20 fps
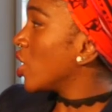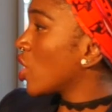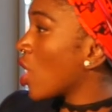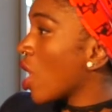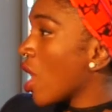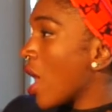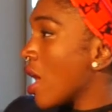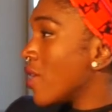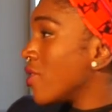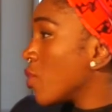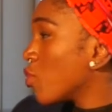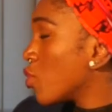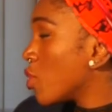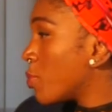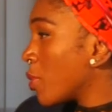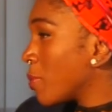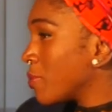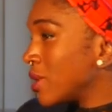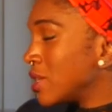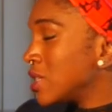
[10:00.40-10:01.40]
You know, and then we'll
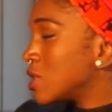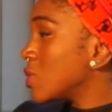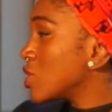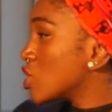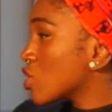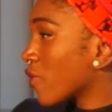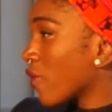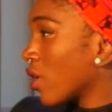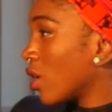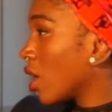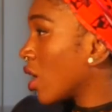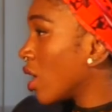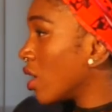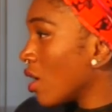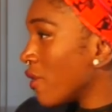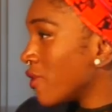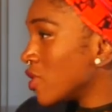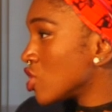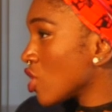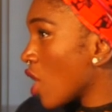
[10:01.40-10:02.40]
bump into each other on like
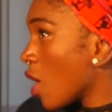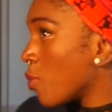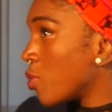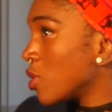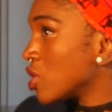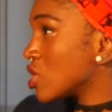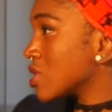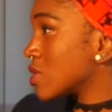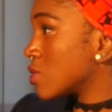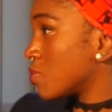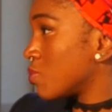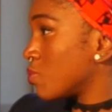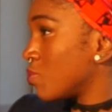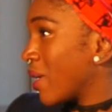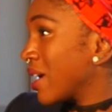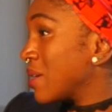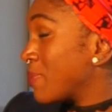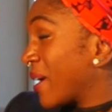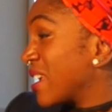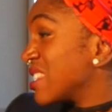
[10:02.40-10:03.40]
another job, which is
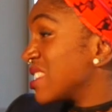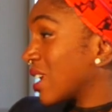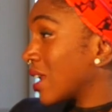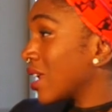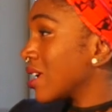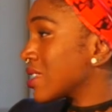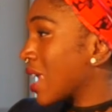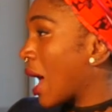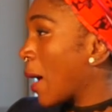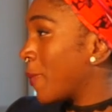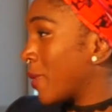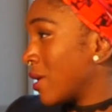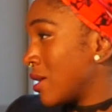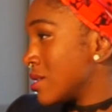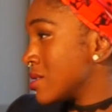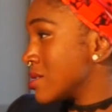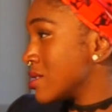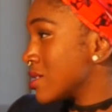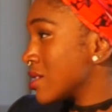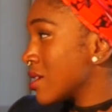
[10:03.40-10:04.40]
basically has
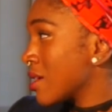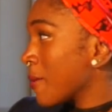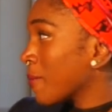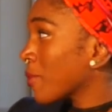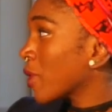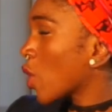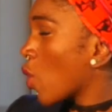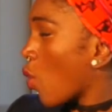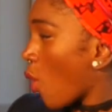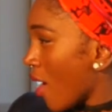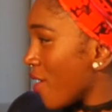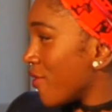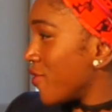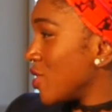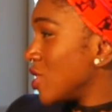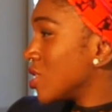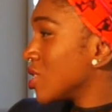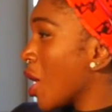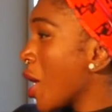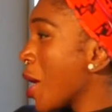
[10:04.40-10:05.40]
happened quite a
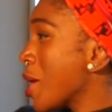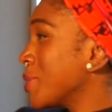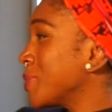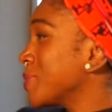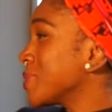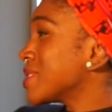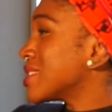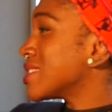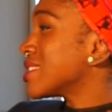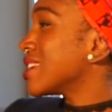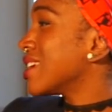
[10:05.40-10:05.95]
few times.